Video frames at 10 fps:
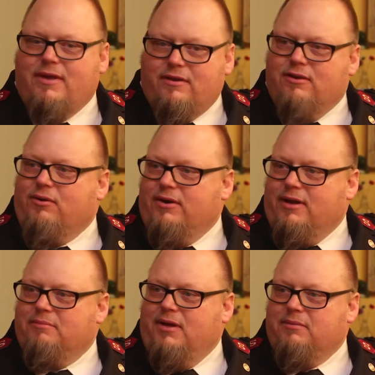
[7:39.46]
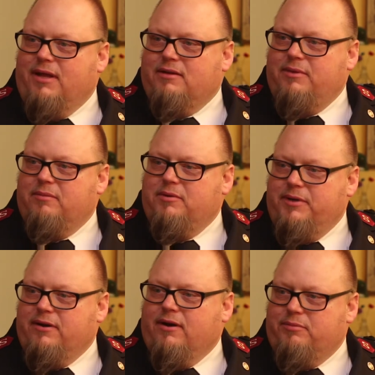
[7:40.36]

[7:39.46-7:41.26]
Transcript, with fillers: Well, thank you, Cortney. I'm, I'm glad to be able to be here.